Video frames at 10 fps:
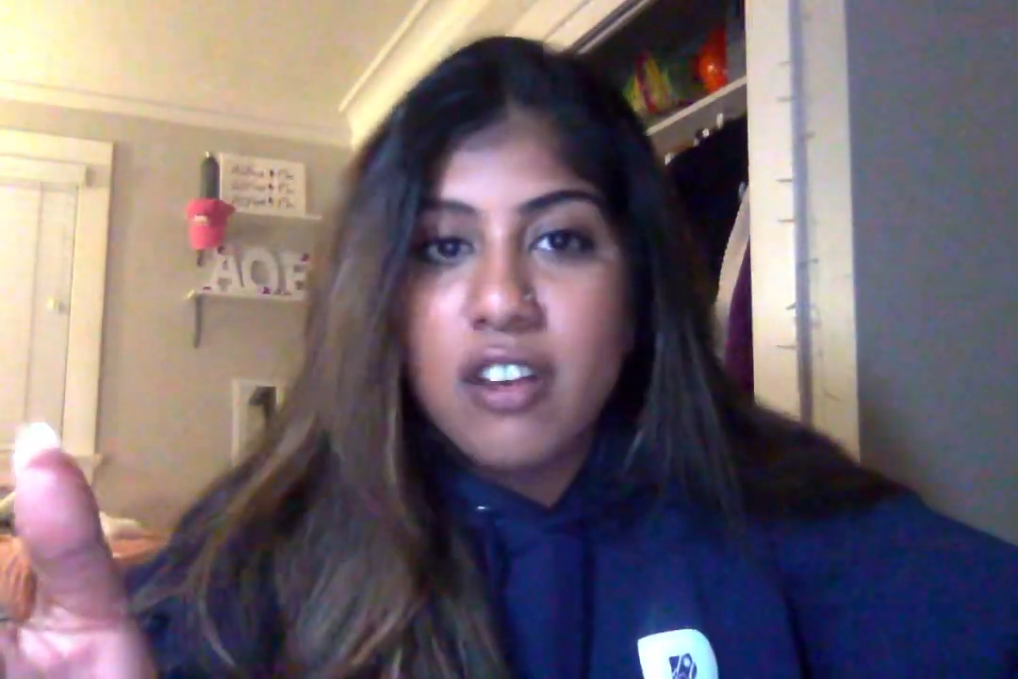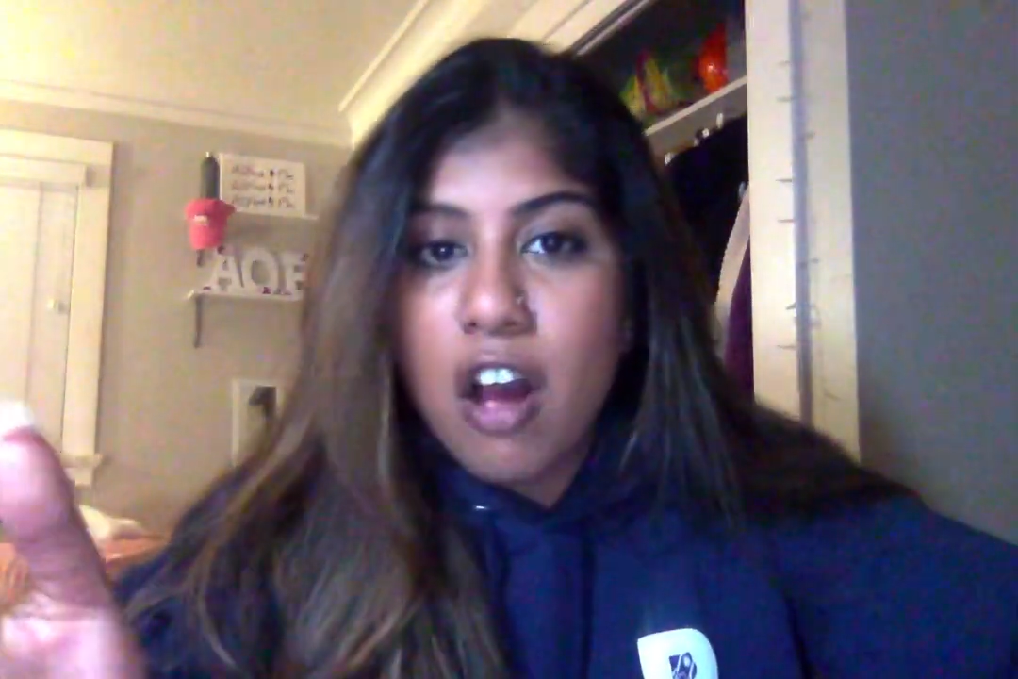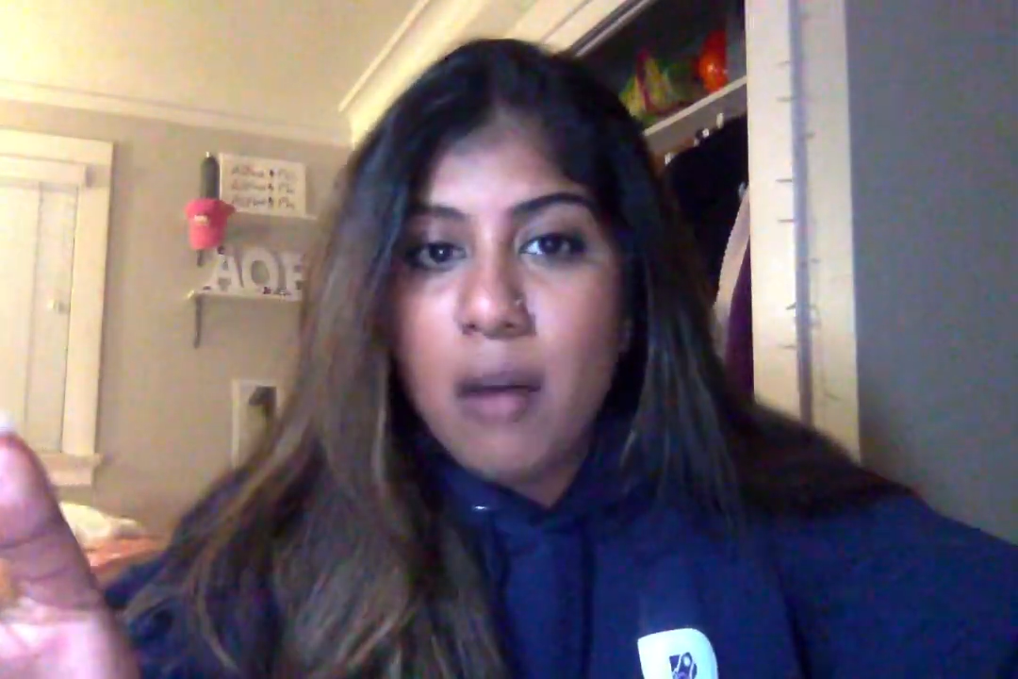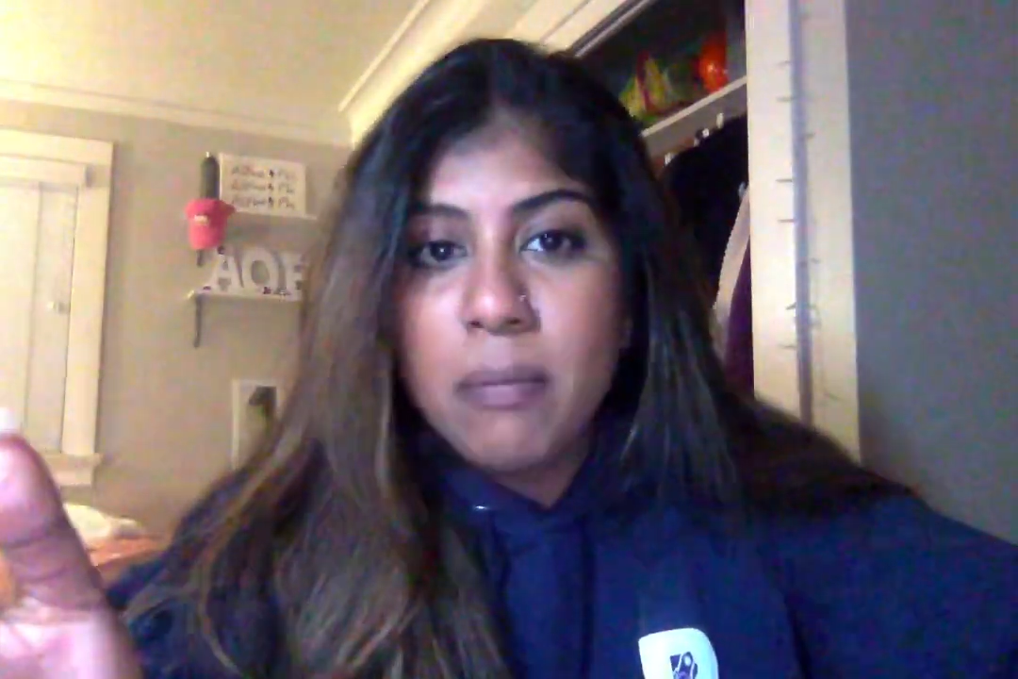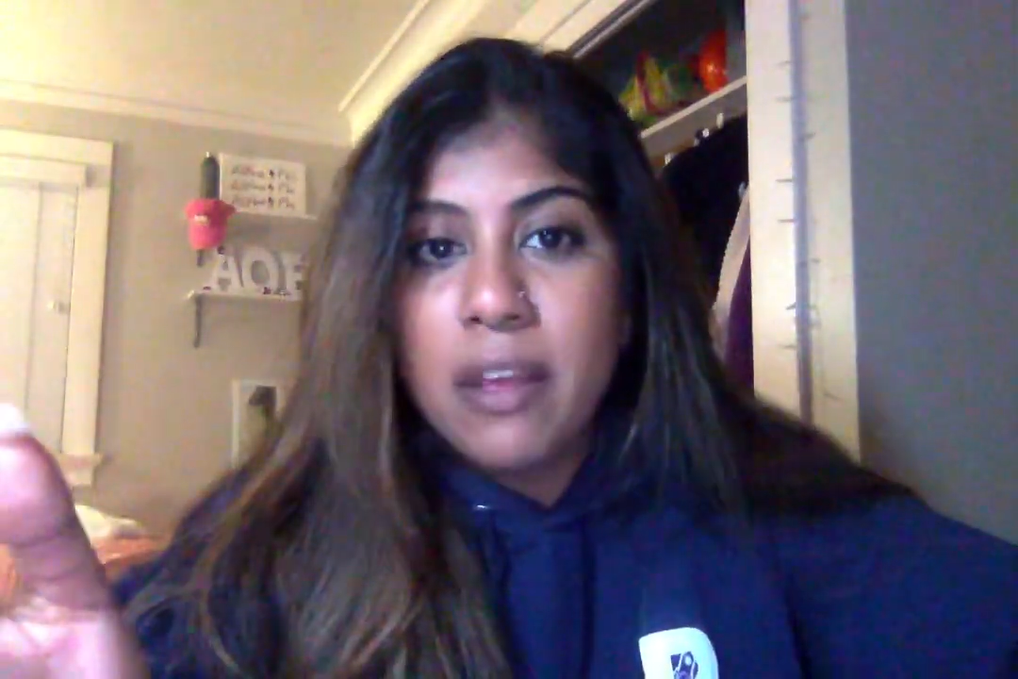
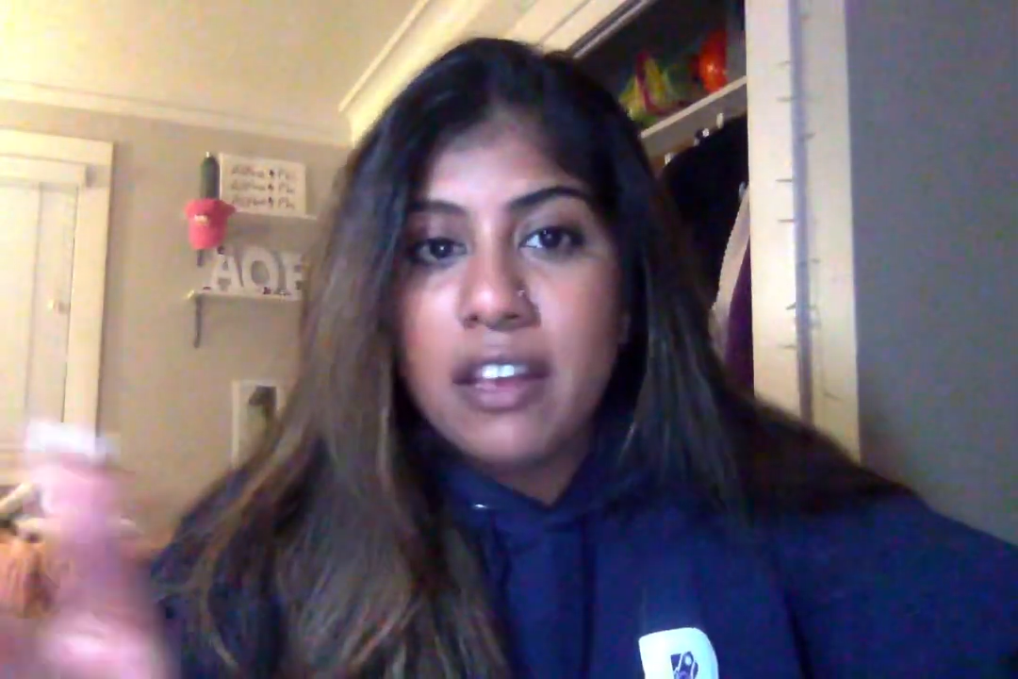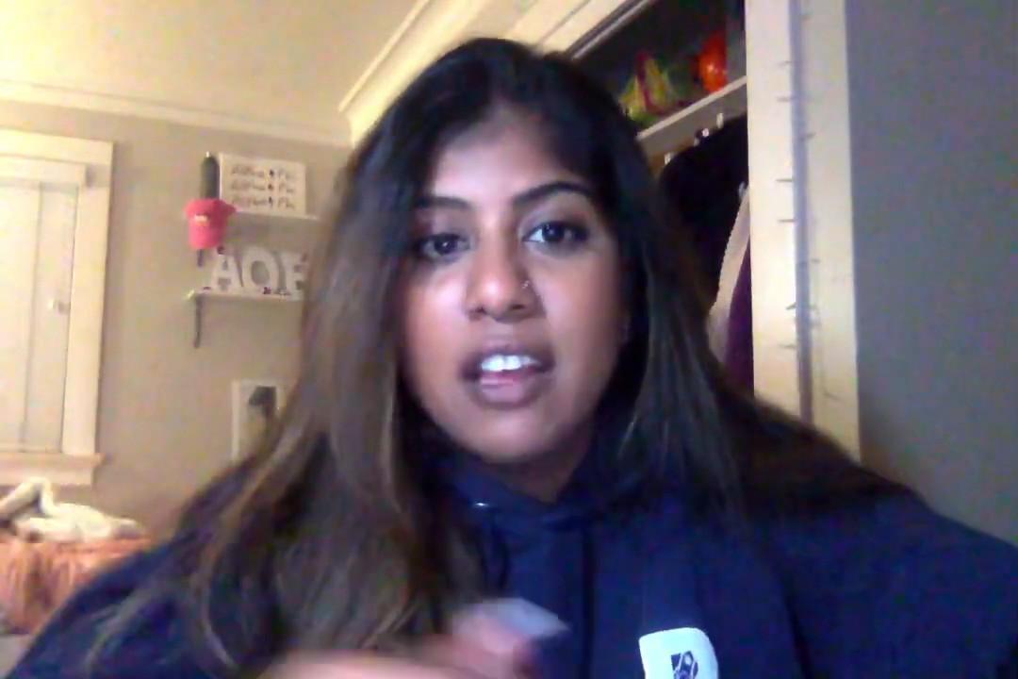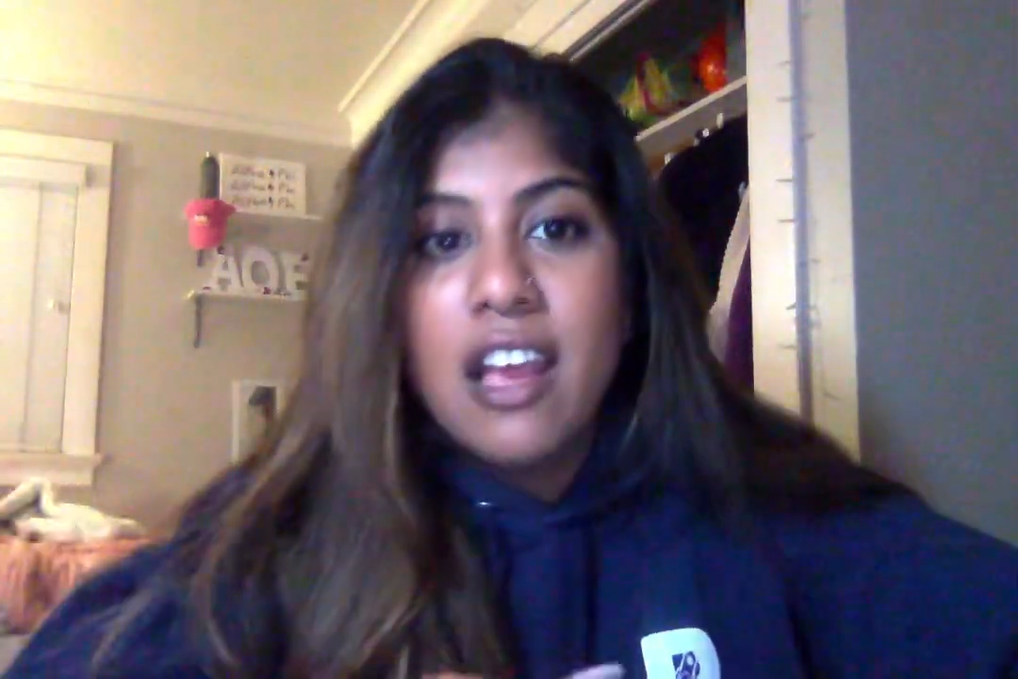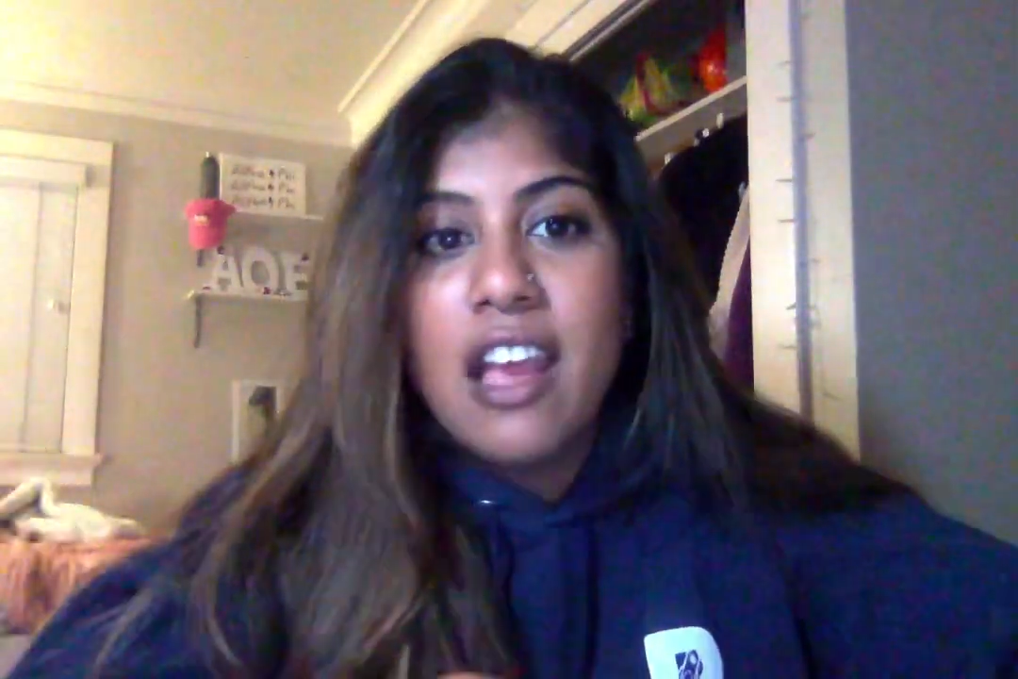topic,